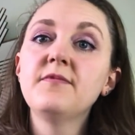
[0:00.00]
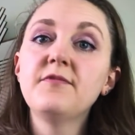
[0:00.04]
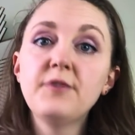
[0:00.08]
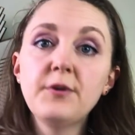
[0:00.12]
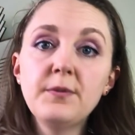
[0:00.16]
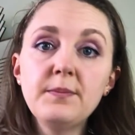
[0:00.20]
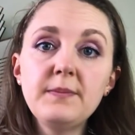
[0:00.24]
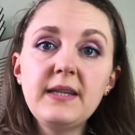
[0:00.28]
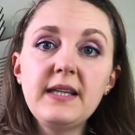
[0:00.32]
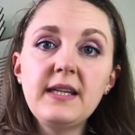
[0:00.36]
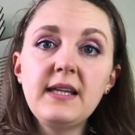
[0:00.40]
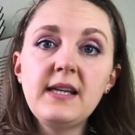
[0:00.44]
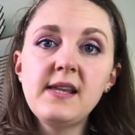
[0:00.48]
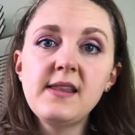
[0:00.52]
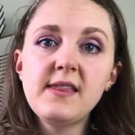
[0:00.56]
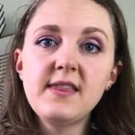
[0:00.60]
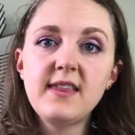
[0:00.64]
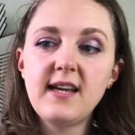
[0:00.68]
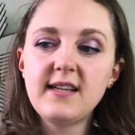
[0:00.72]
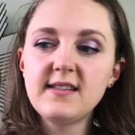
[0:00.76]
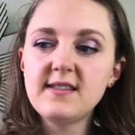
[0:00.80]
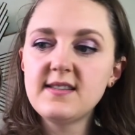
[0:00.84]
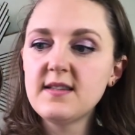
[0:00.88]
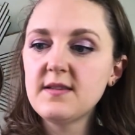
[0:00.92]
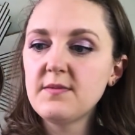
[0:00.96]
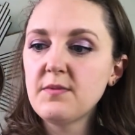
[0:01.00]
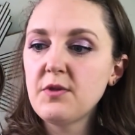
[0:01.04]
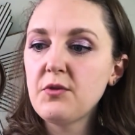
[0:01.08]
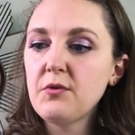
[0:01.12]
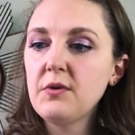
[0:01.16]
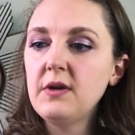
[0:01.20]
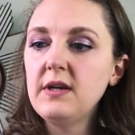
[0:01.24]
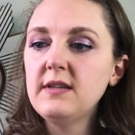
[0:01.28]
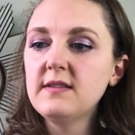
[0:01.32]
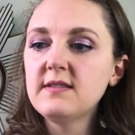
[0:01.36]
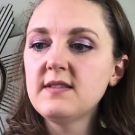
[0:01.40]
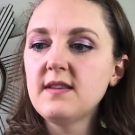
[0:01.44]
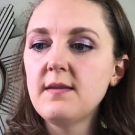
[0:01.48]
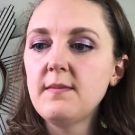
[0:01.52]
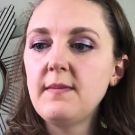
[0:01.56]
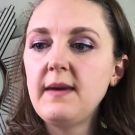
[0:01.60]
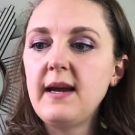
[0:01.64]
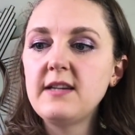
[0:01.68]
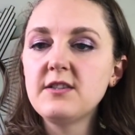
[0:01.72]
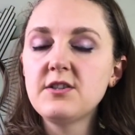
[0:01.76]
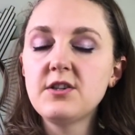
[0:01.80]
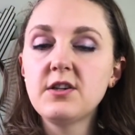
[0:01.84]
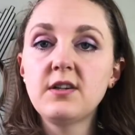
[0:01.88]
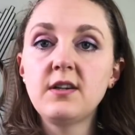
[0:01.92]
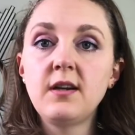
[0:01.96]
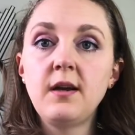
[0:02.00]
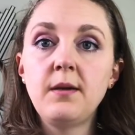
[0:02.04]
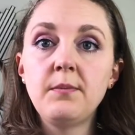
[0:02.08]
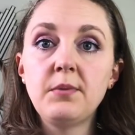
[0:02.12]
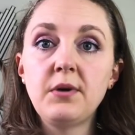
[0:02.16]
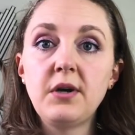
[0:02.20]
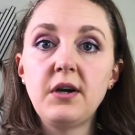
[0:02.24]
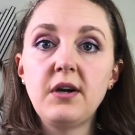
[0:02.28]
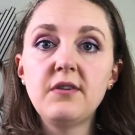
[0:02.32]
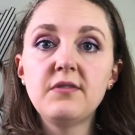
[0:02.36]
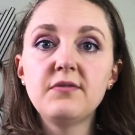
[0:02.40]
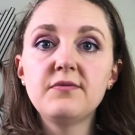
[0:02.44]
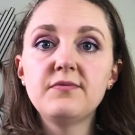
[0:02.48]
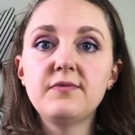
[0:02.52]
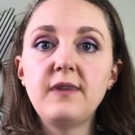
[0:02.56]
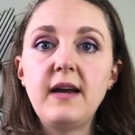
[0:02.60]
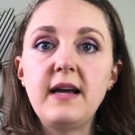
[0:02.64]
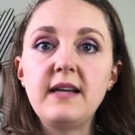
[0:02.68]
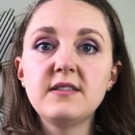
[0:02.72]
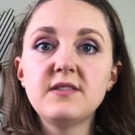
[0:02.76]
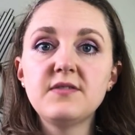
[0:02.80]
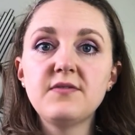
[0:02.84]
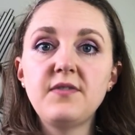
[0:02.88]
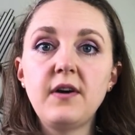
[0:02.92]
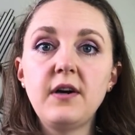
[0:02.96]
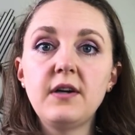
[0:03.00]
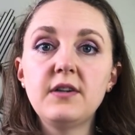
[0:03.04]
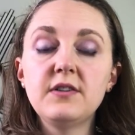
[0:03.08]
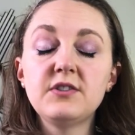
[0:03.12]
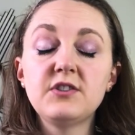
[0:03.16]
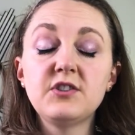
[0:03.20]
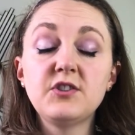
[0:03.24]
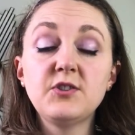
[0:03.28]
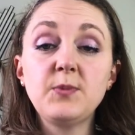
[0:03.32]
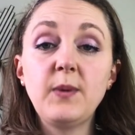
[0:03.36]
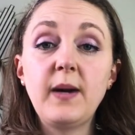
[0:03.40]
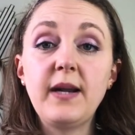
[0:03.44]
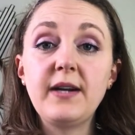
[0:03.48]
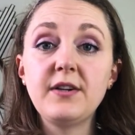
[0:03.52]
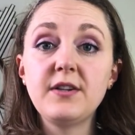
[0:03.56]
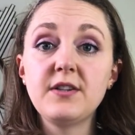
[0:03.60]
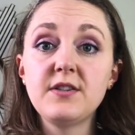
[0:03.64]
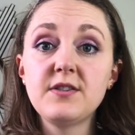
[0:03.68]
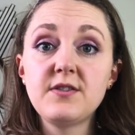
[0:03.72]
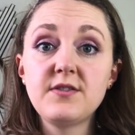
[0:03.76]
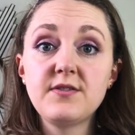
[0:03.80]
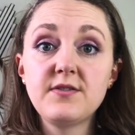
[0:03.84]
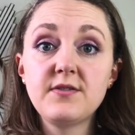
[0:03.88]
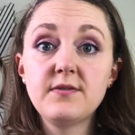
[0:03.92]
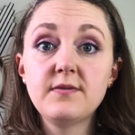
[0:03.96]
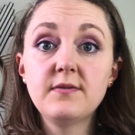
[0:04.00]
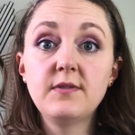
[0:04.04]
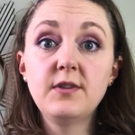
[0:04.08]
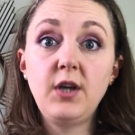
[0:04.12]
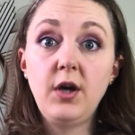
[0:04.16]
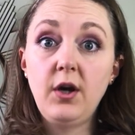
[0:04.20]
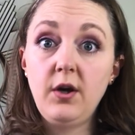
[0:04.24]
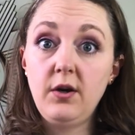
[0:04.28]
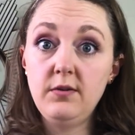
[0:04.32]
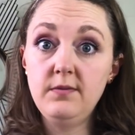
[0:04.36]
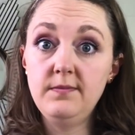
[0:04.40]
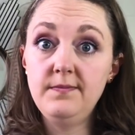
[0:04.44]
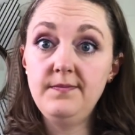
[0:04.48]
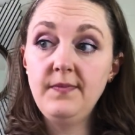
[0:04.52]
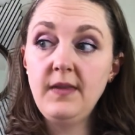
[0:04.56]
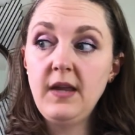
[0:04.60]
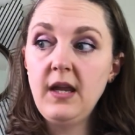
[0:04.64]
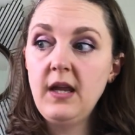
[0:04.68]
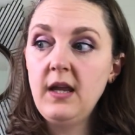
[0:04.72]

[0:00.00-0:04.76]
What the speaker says: For me, 3 is the magic number as far as sweaters go.